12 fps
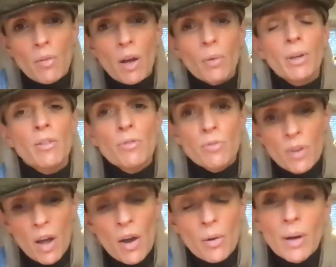Like when you
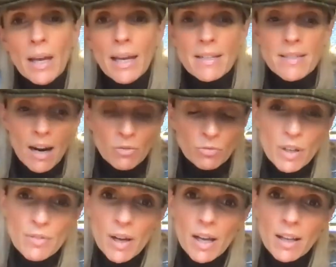flow down
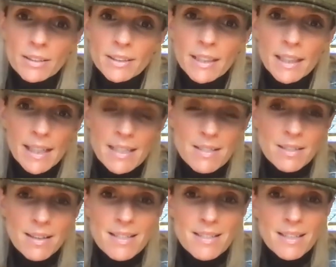river, it's
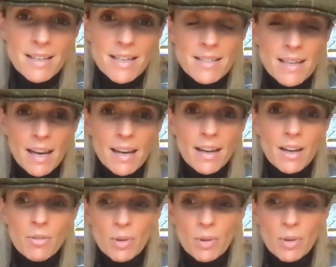nice and easy.